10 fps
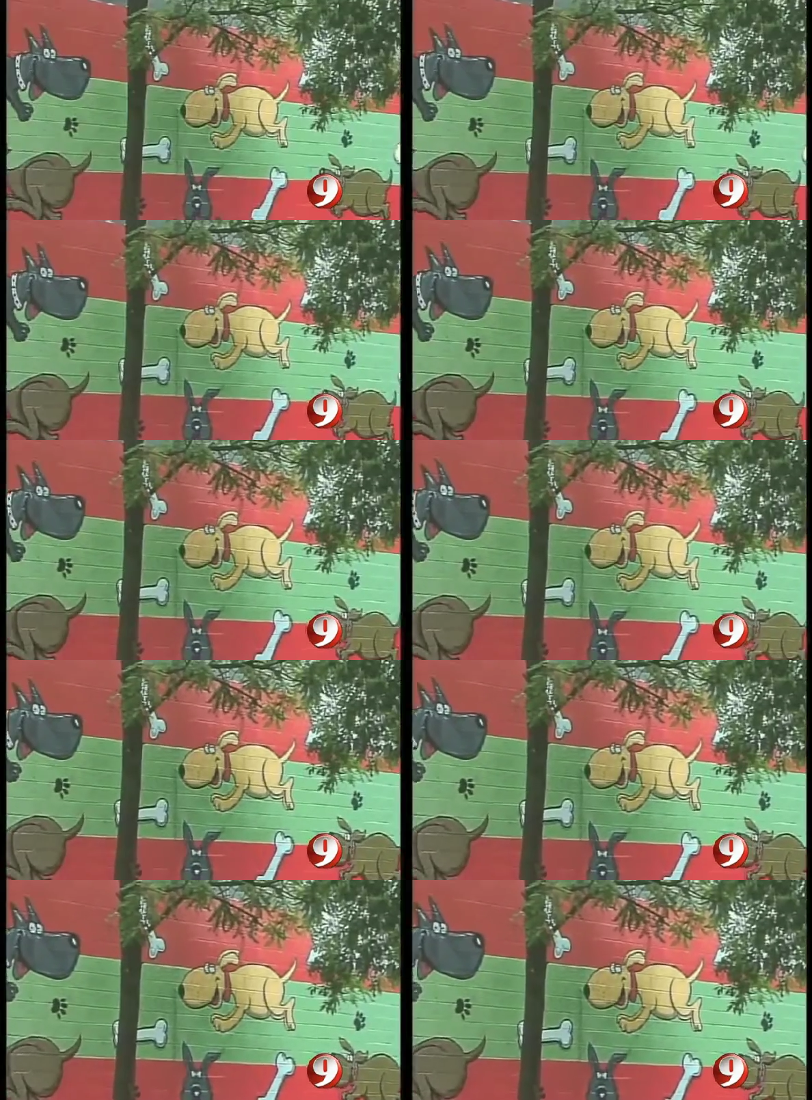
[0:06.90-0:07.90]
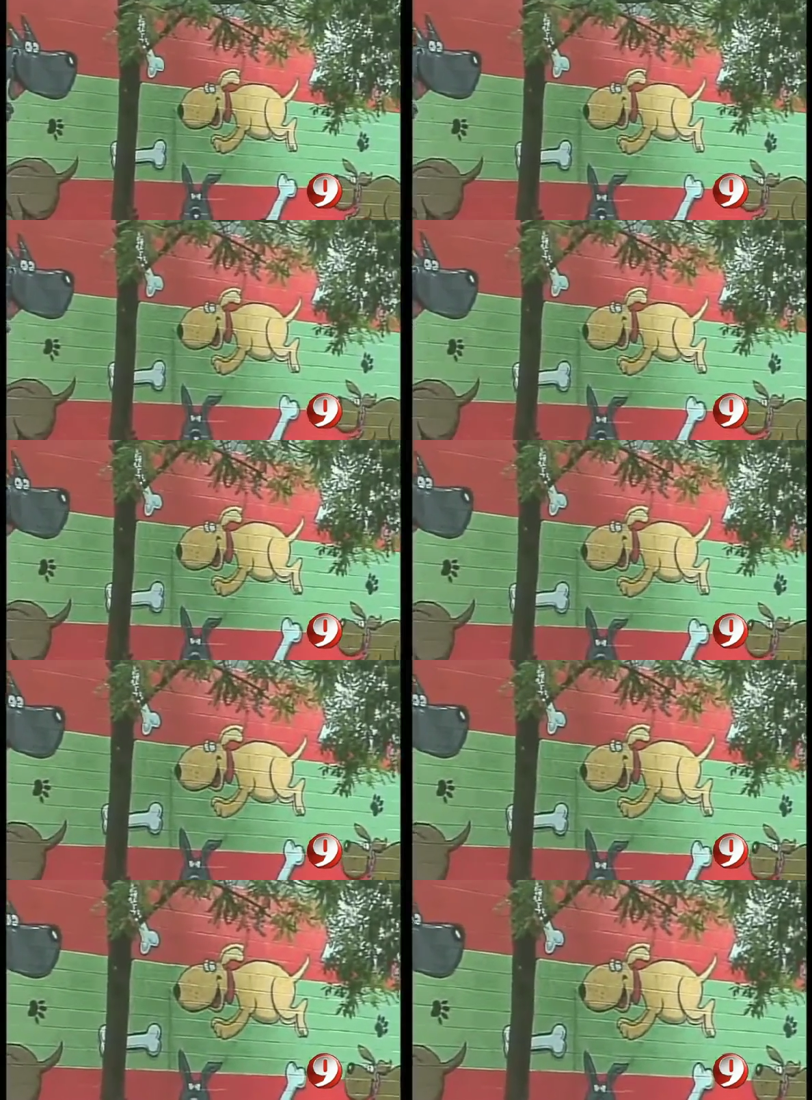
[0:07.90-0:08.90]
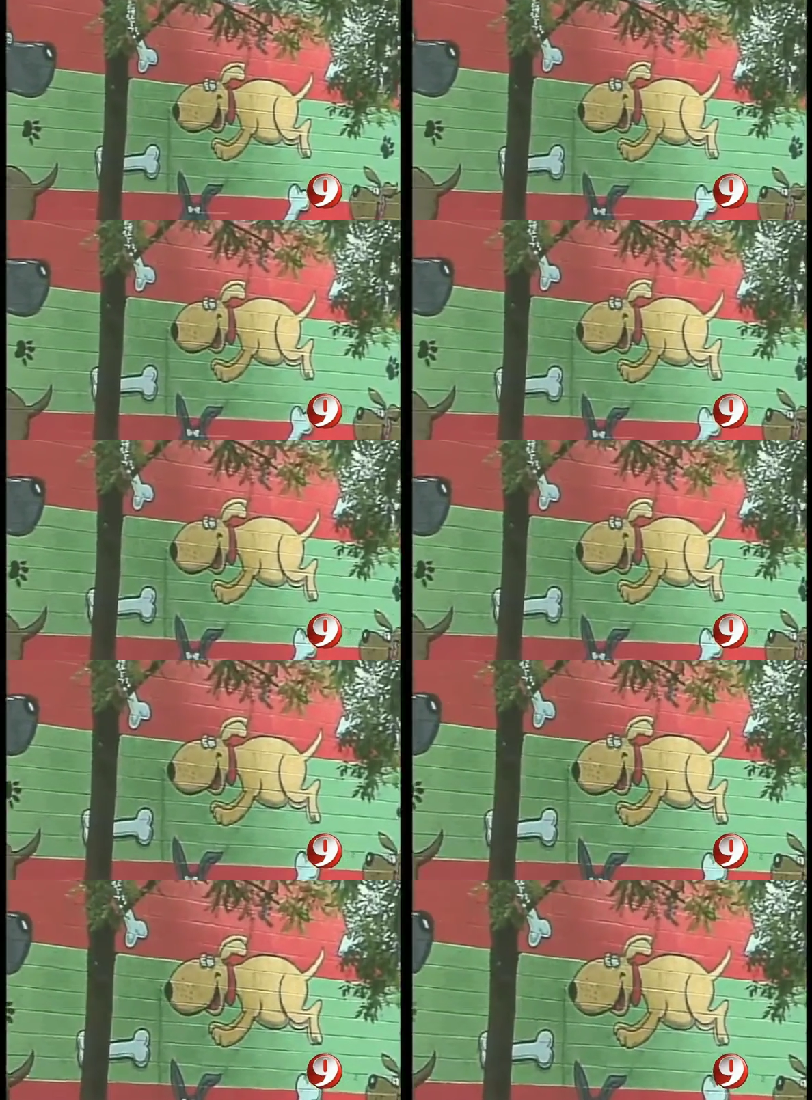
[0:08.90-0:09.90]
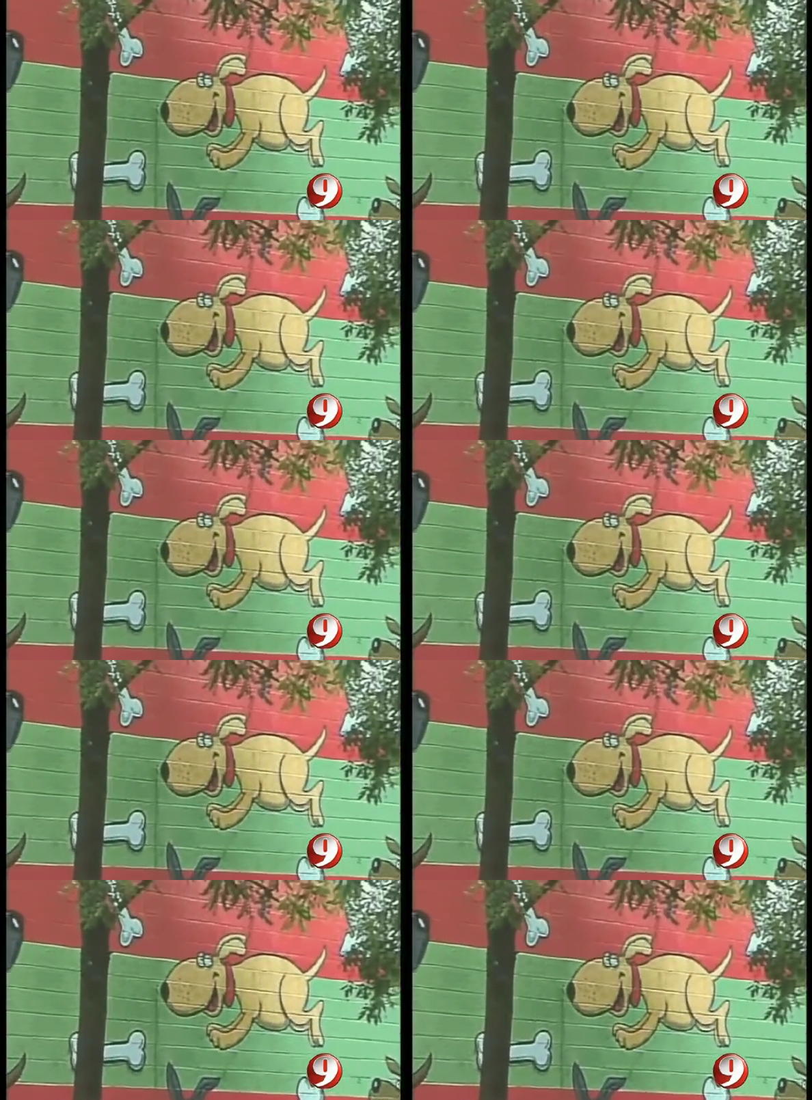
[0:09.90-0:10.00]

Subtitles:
[unreadable: no face in view]